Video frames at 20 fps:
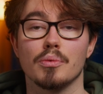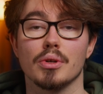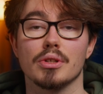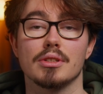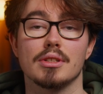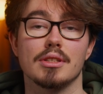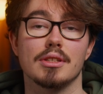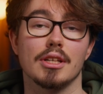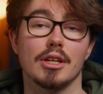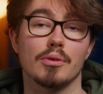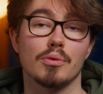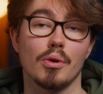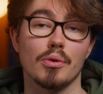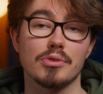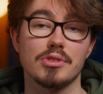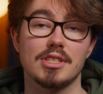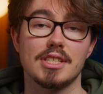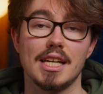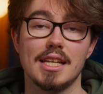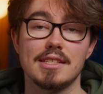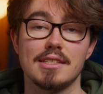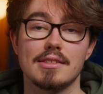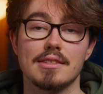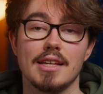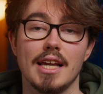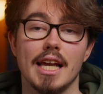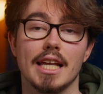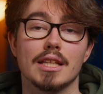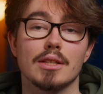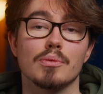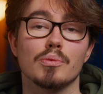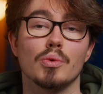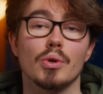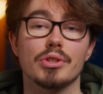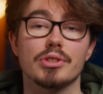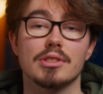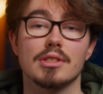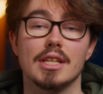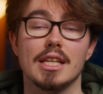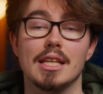what the quote says and
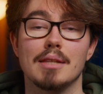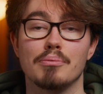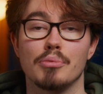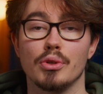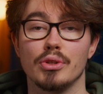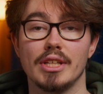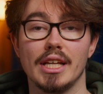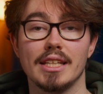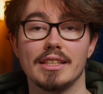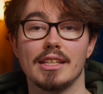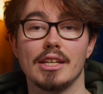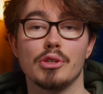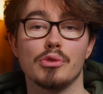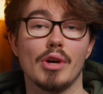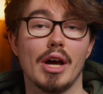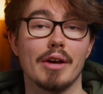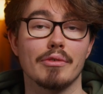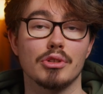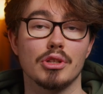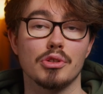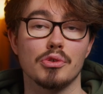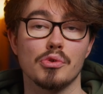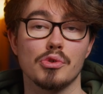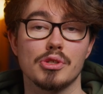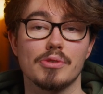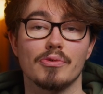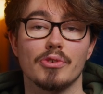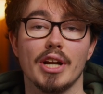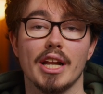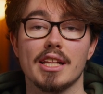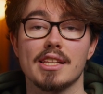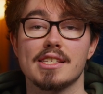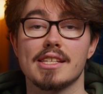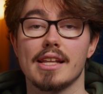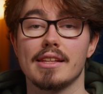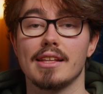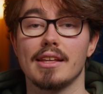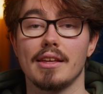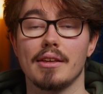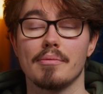what input data you have to use for that
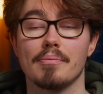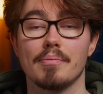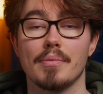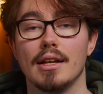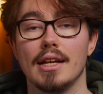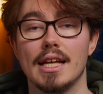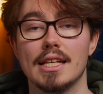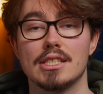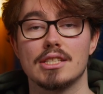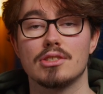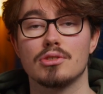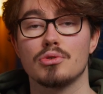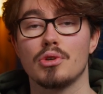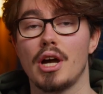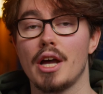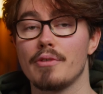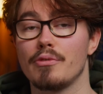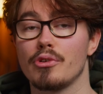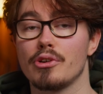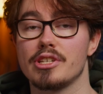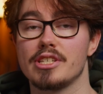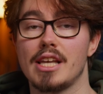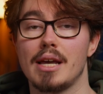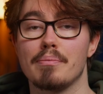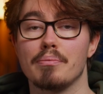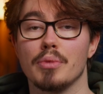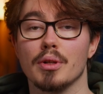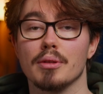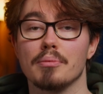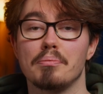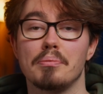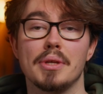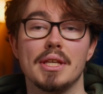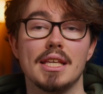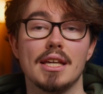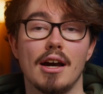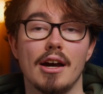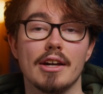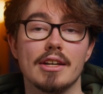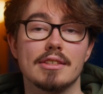setting. Let's try, for example,
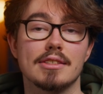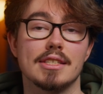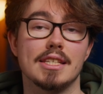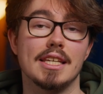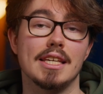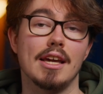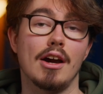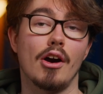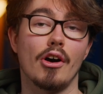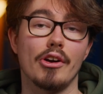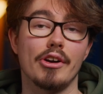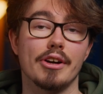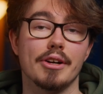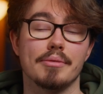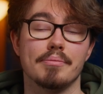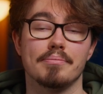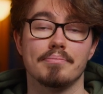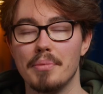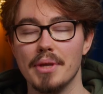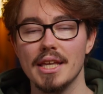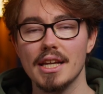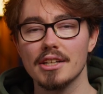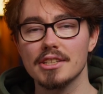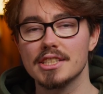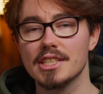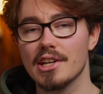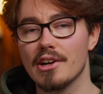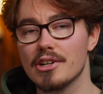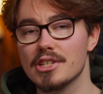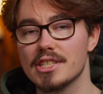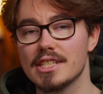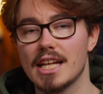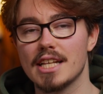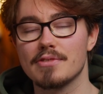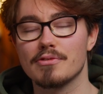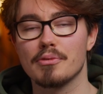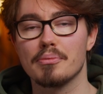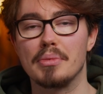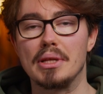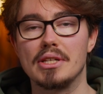BITR. BITR stands
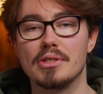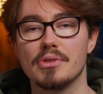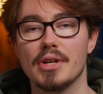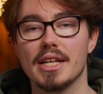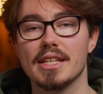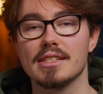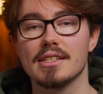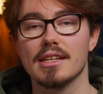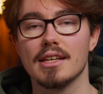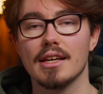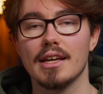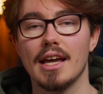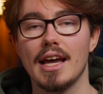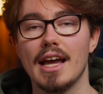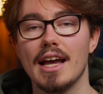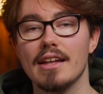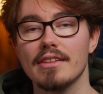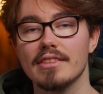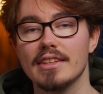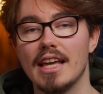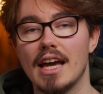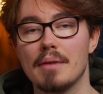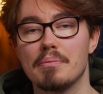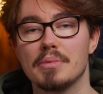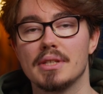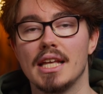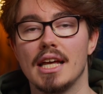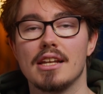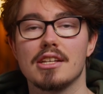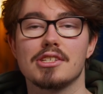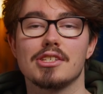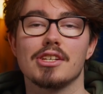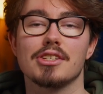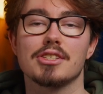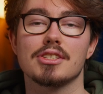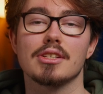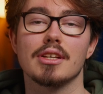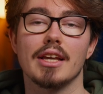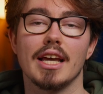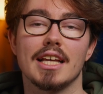for bitrate, and the app tells
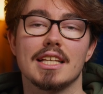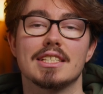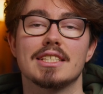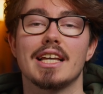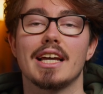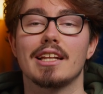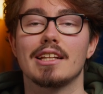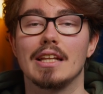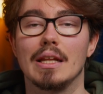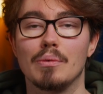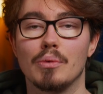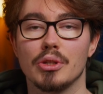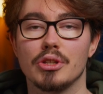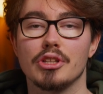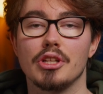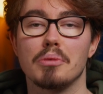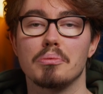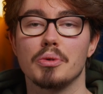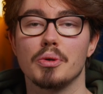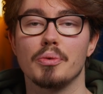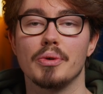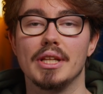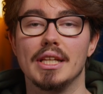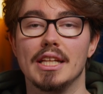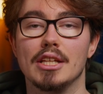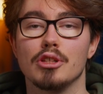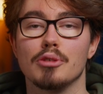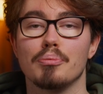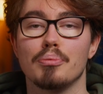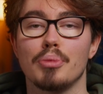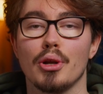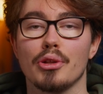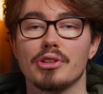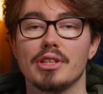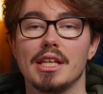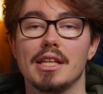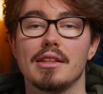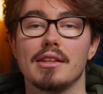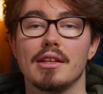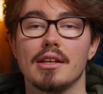us exactly what number we need to plot
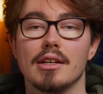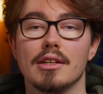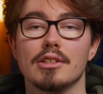in